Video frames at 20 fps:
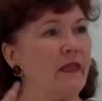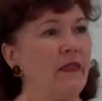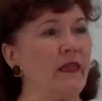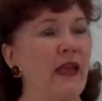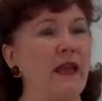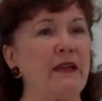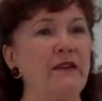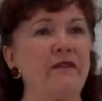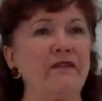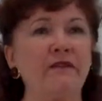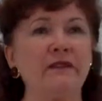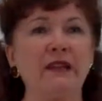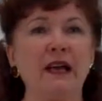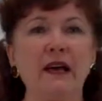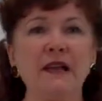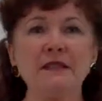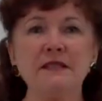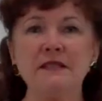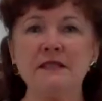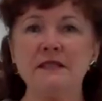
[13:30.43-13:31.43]
they've
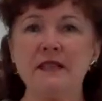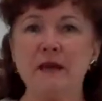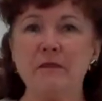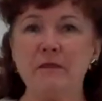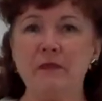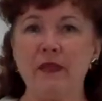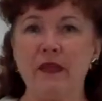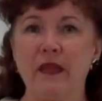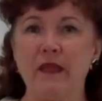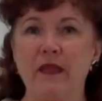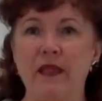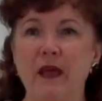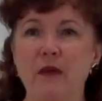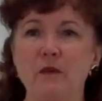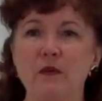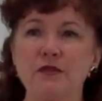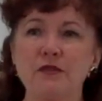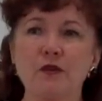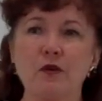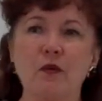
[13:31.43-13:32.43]
done something
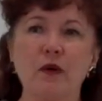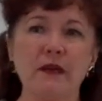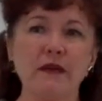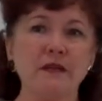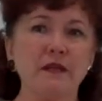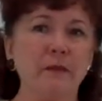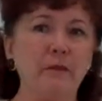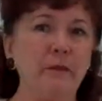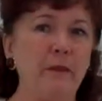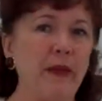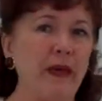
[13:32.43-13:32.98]
that was going to